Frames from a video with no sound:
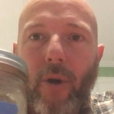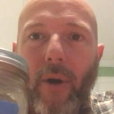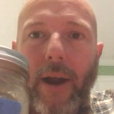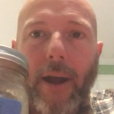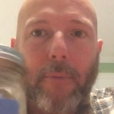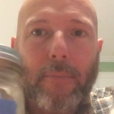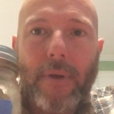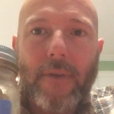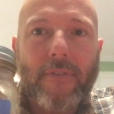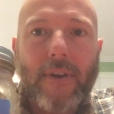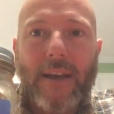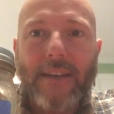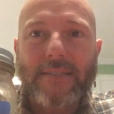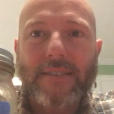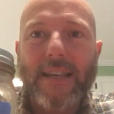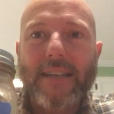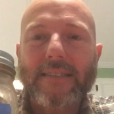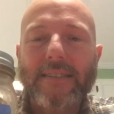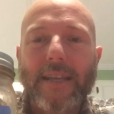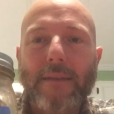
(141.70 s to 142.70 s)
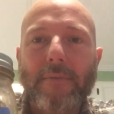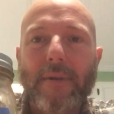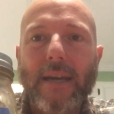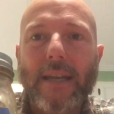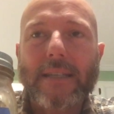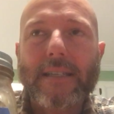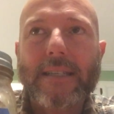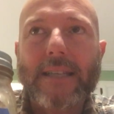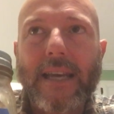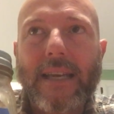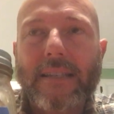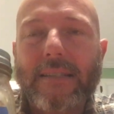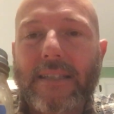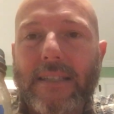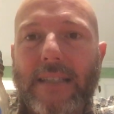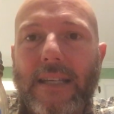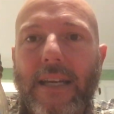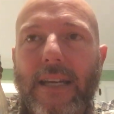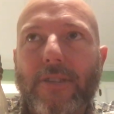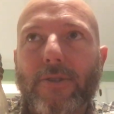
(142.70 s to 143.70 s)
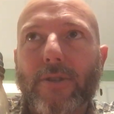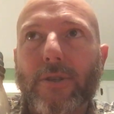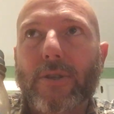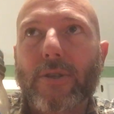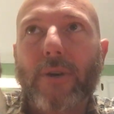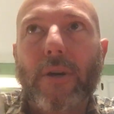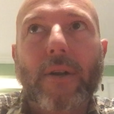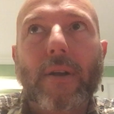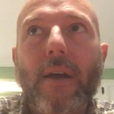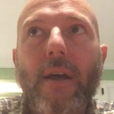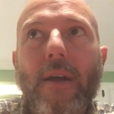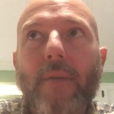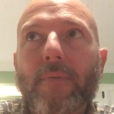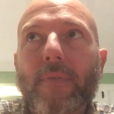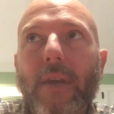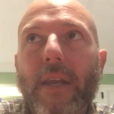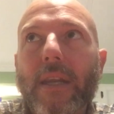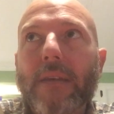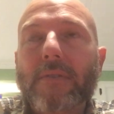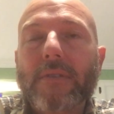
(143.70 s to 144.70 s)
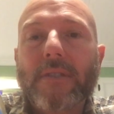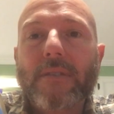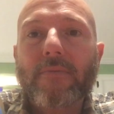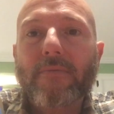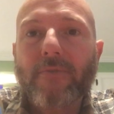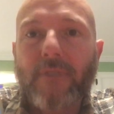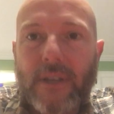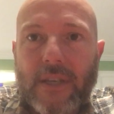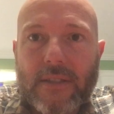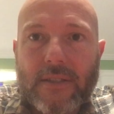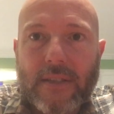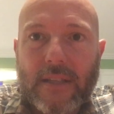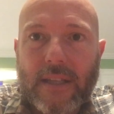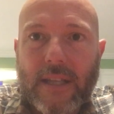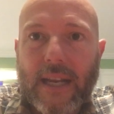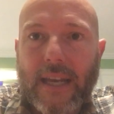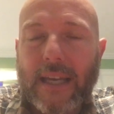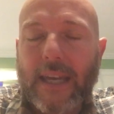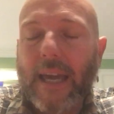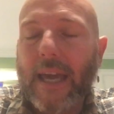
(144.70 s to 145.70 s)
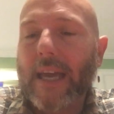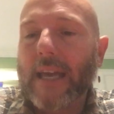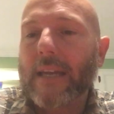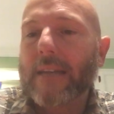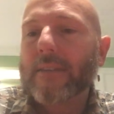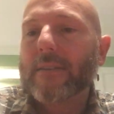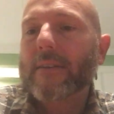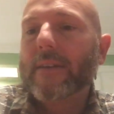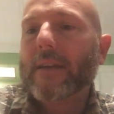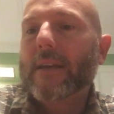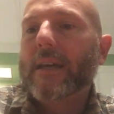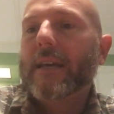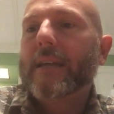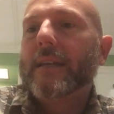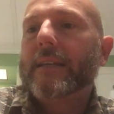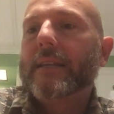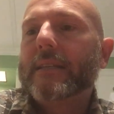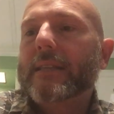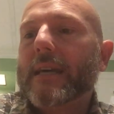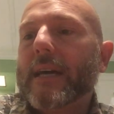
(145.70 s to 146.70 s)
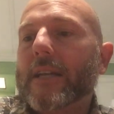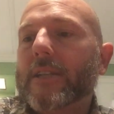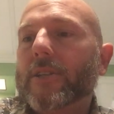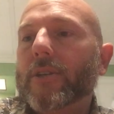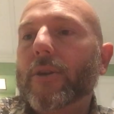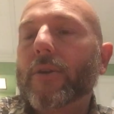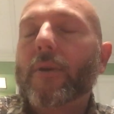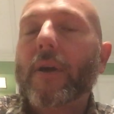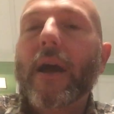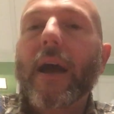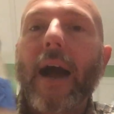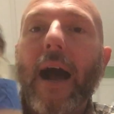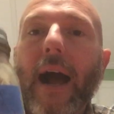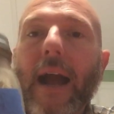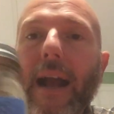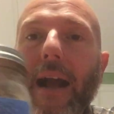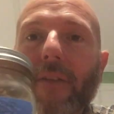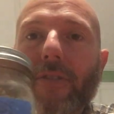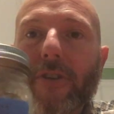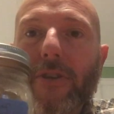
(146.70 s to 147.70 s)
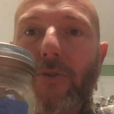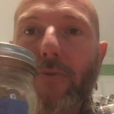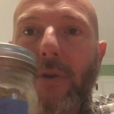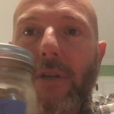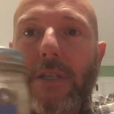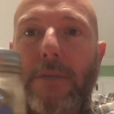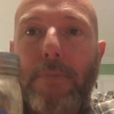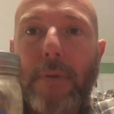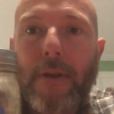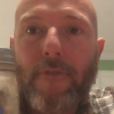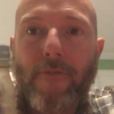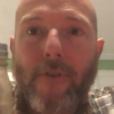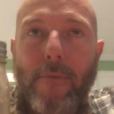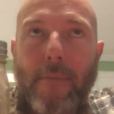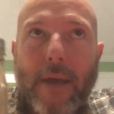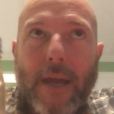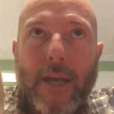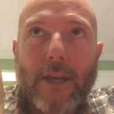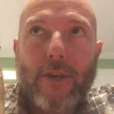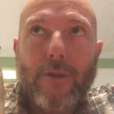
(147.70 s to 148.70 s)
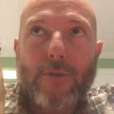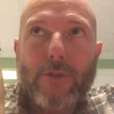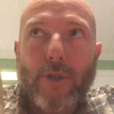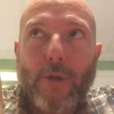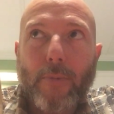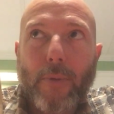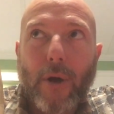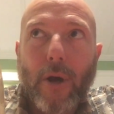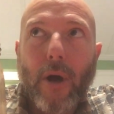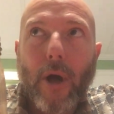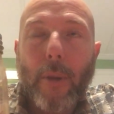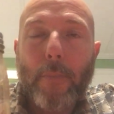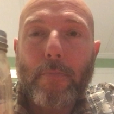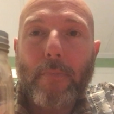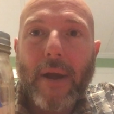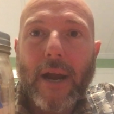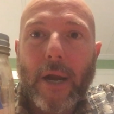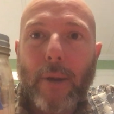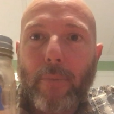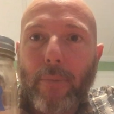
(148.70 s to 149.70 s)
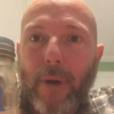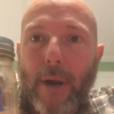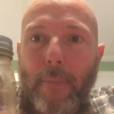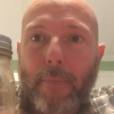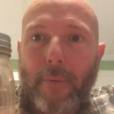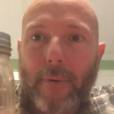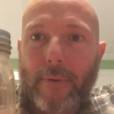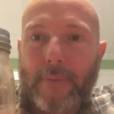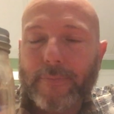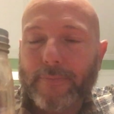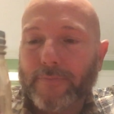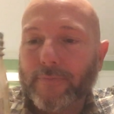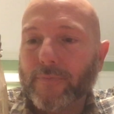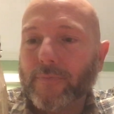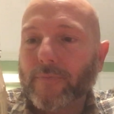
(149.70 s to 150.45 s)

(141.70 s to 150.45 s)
ground beef has that same kind of taste and texture to it. And even some venison that I canned did that too. I got this recipe from a YouTuber called Bear Prepper.